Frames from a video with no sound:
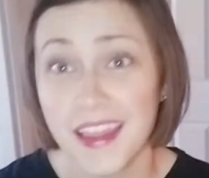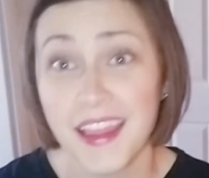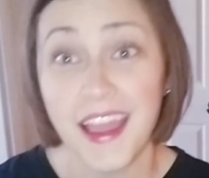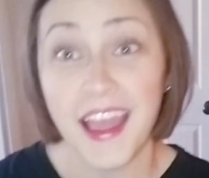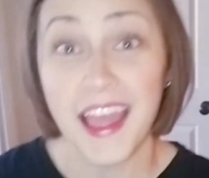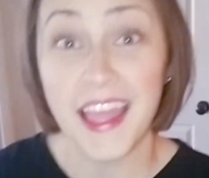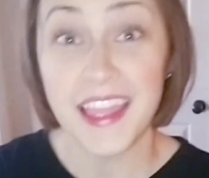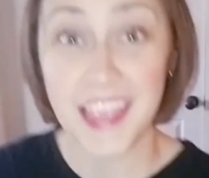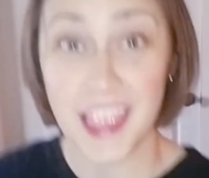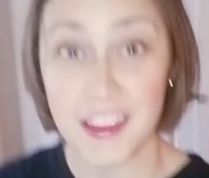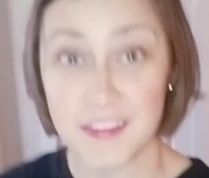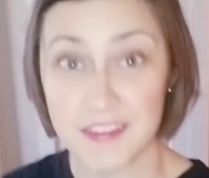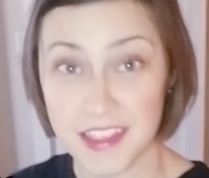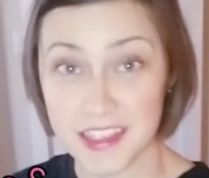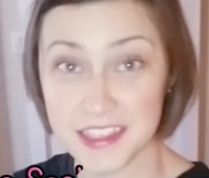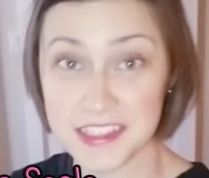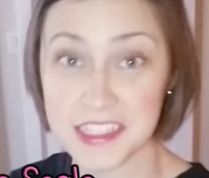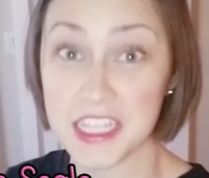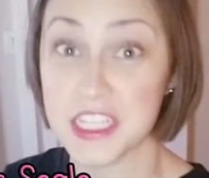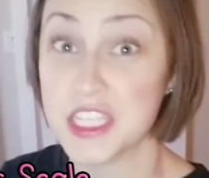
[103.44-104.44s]
I gave
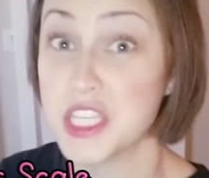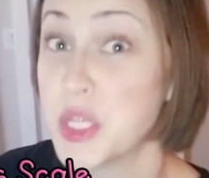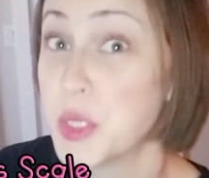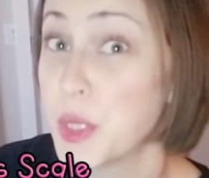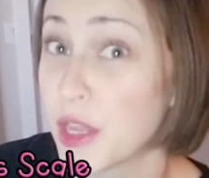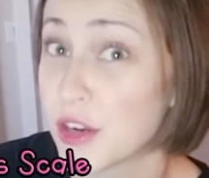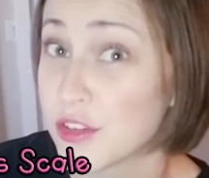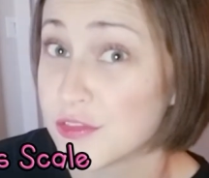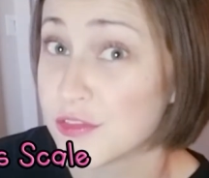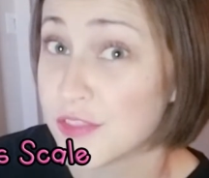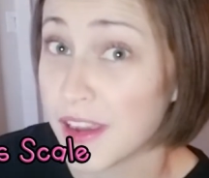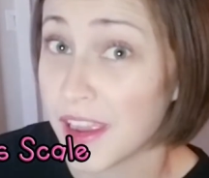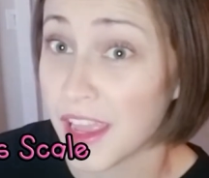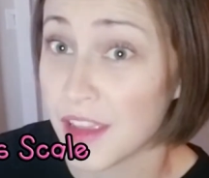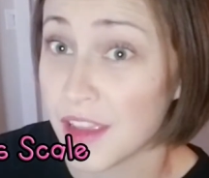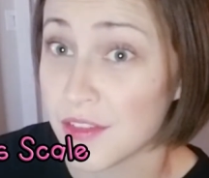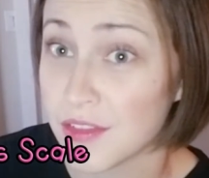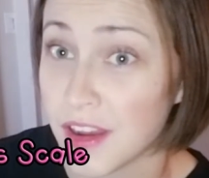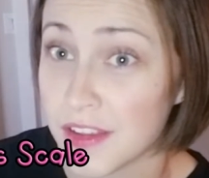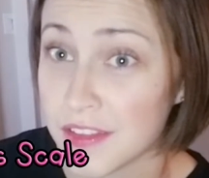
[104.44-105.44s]
this a 2 out of
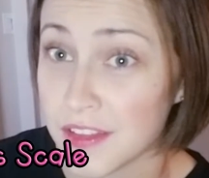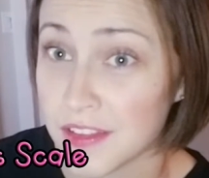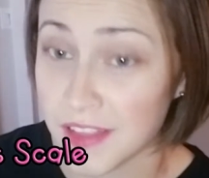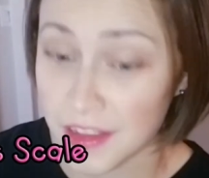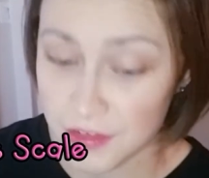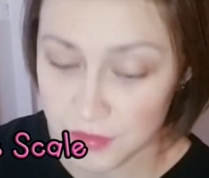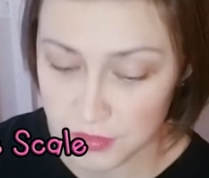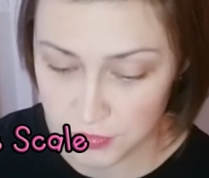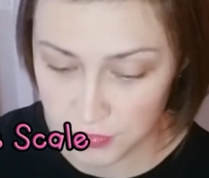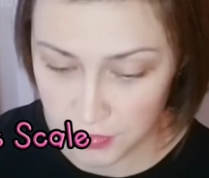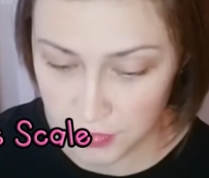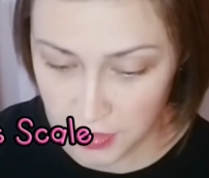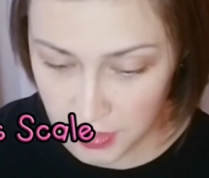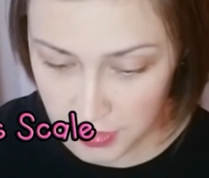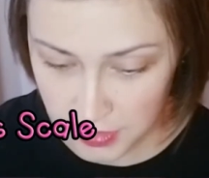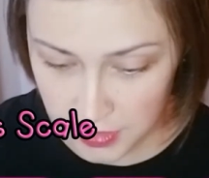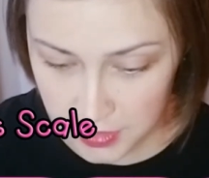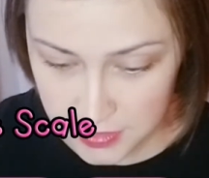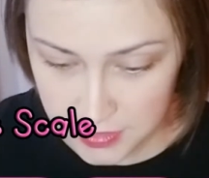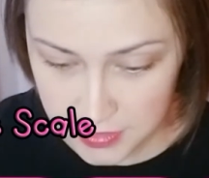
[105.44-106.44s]
5 on the level of
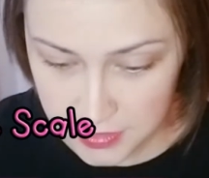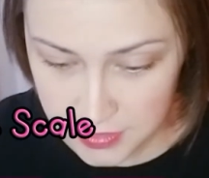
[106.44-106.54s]
wrongness.